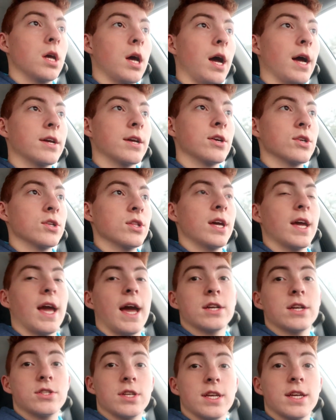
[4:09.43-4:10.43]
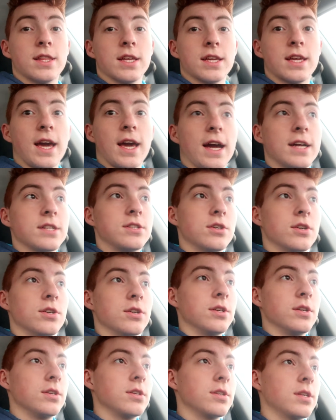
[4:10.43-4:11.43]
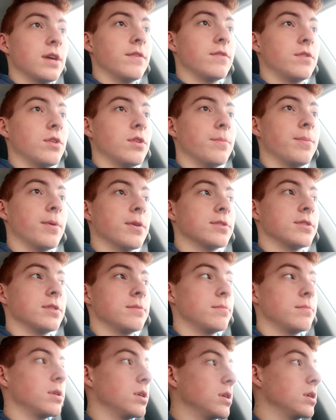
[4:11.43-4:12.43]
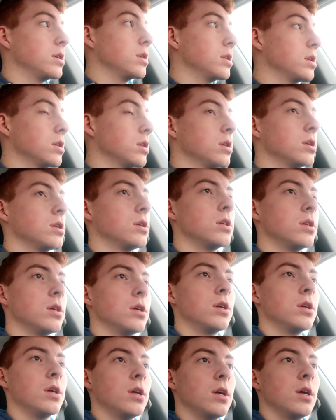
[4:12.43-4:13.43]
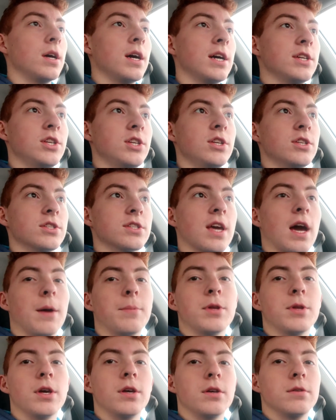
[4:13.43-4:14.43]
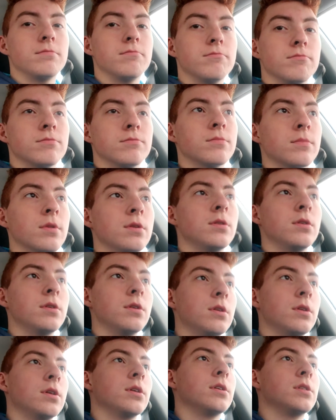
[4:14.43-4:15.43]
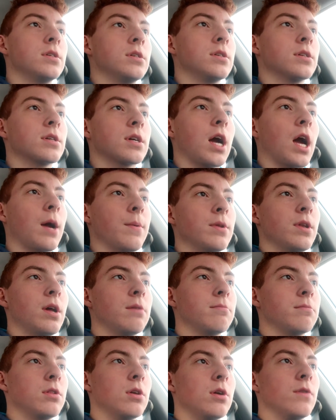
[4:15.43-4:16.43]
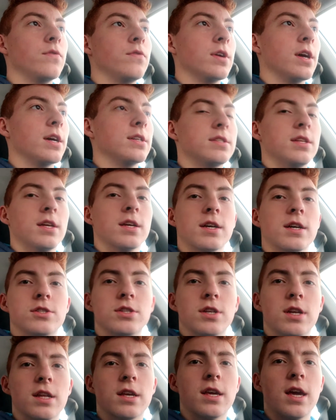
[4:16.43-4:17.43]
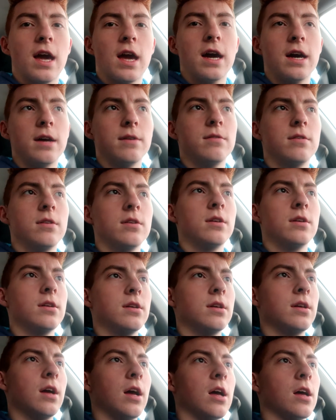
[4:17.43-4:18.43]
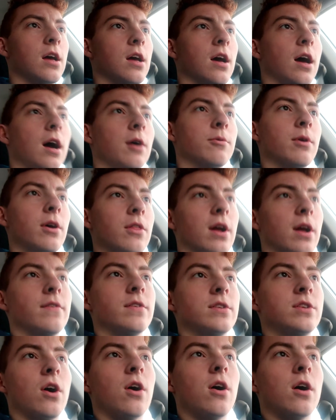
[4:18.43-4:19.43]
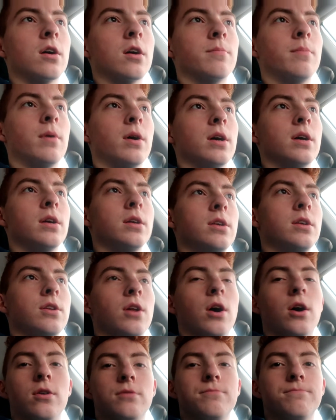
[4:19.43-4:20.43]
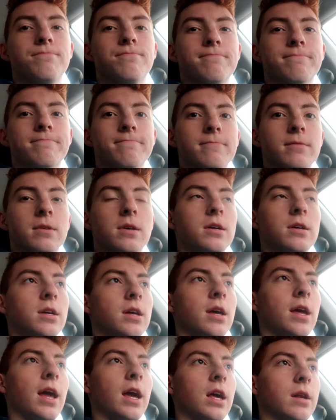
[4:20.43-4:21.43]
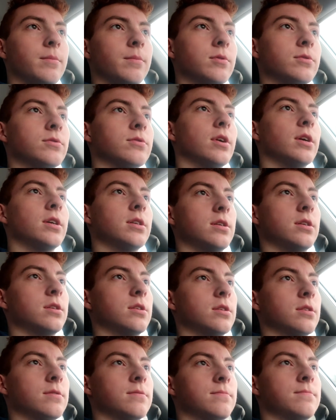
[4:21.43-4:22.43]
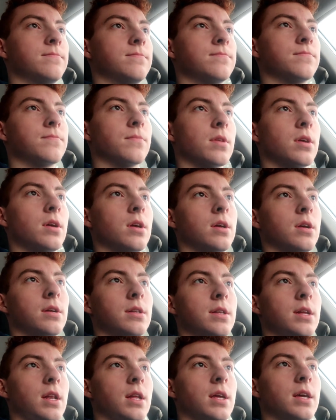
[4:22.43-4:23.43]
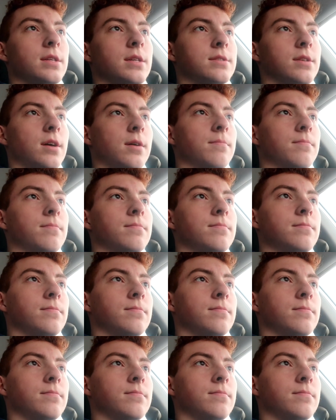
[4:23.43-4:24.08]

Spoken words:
I couldn't like actually get the cat to give it to the person, but I should just kept it. Comment down below if you guys think I should get a cat. I would rather have a dog, but you know, animals, right? Need to get some.